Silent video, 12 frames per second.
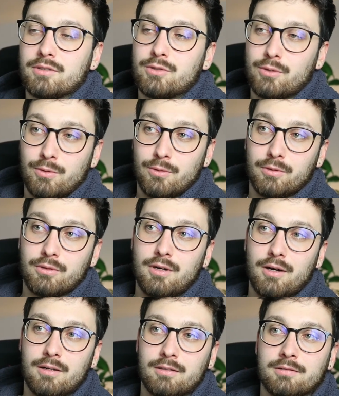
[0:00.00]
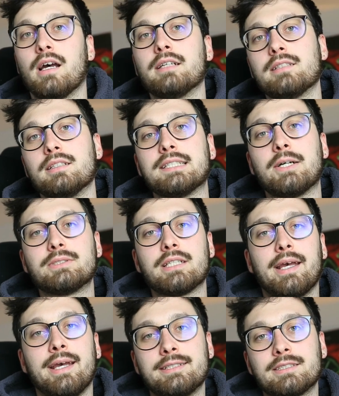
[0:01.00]
to cold call. I sent out
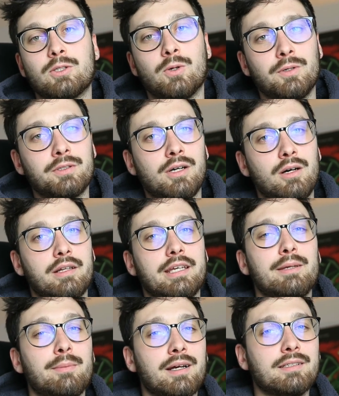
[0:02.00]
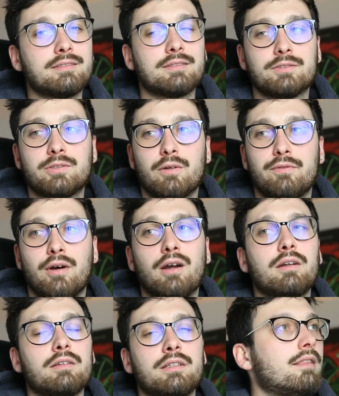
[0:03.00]
8 cold call emails so far.